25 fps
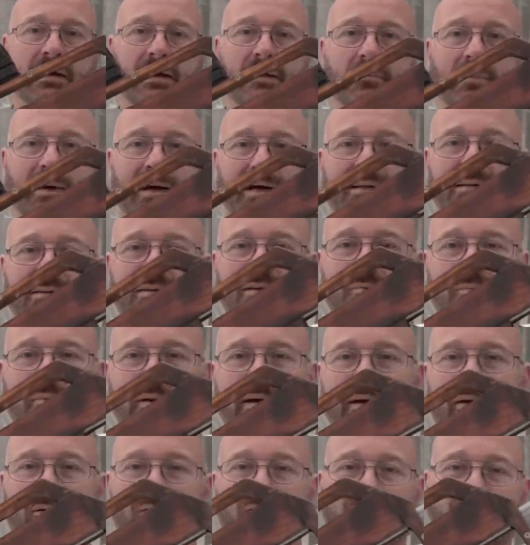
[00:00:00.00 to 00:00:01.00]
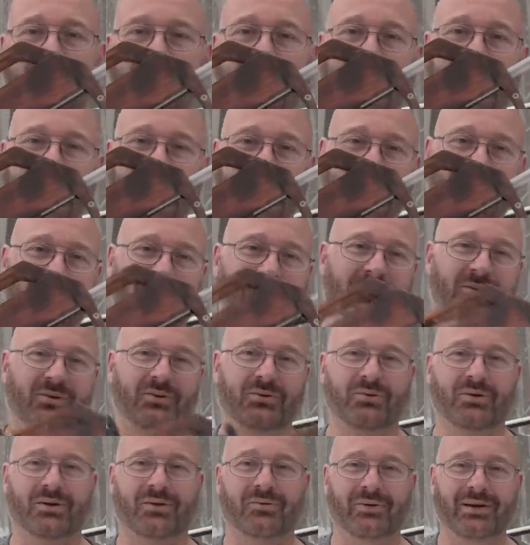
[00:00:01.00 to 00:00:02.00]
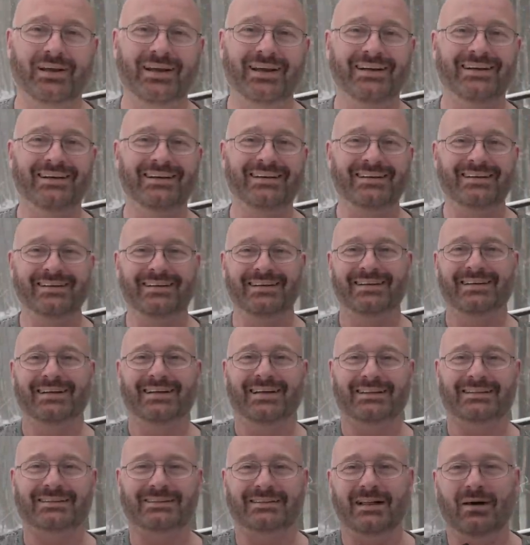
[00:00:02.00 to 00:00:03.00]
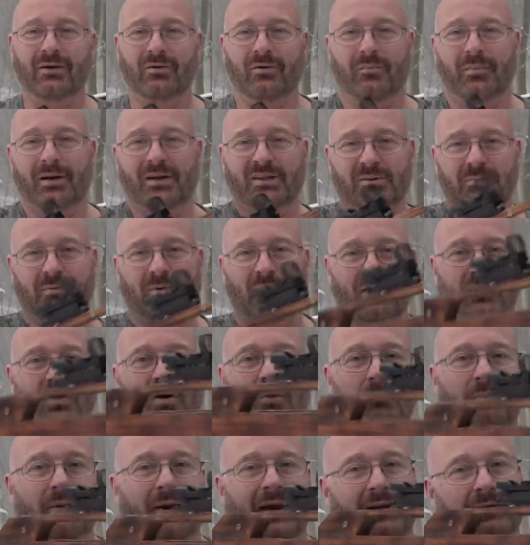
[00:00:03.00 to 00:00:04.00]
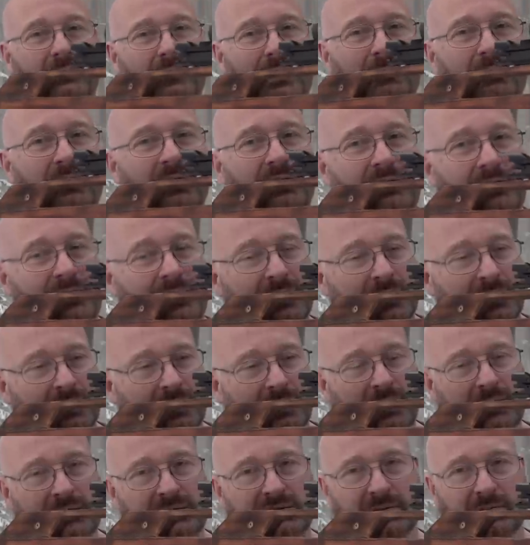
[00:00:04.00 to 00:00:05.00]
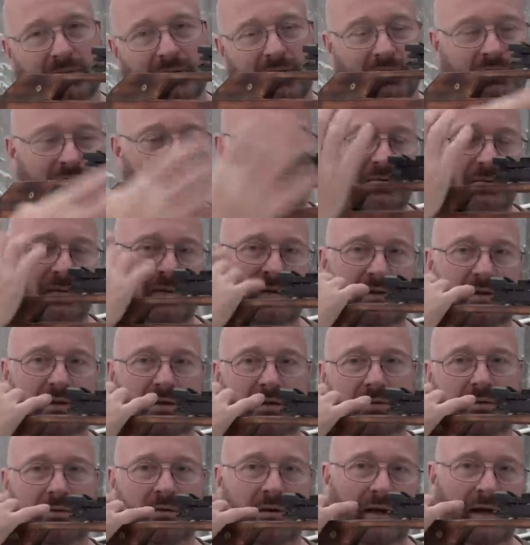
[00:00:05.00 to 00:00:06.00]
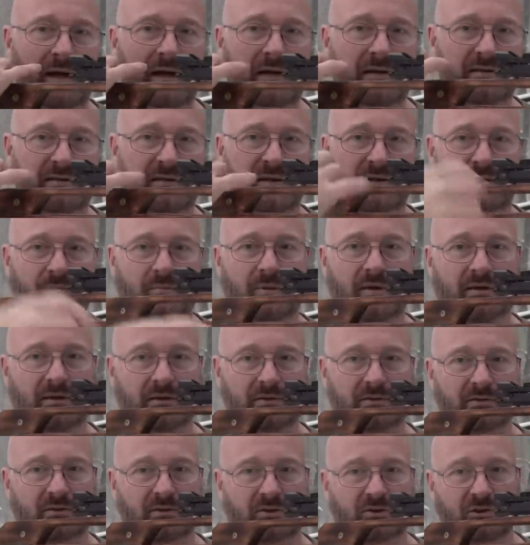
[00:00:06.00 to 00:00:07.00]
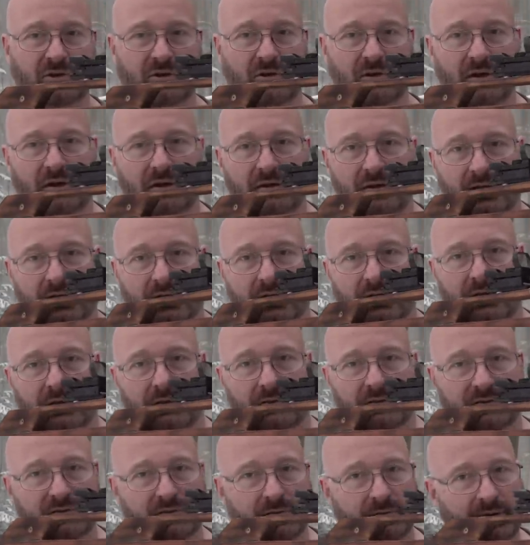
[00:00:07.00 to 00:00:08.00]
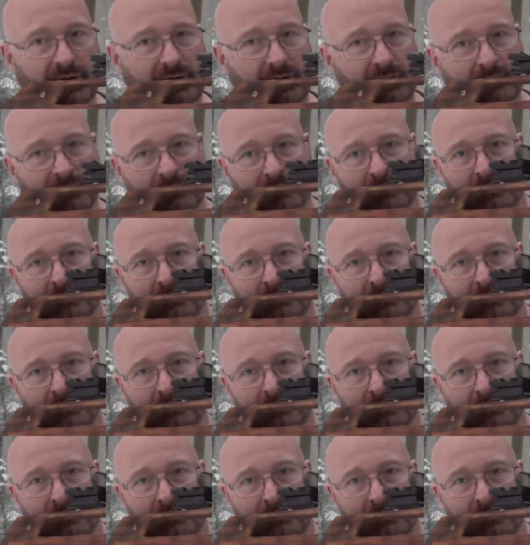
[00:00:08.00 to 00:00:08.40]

I mastered my own challenge, don't you agree? It's now a much more compact weapon. It's about 28 centimeters shorter than it used to be.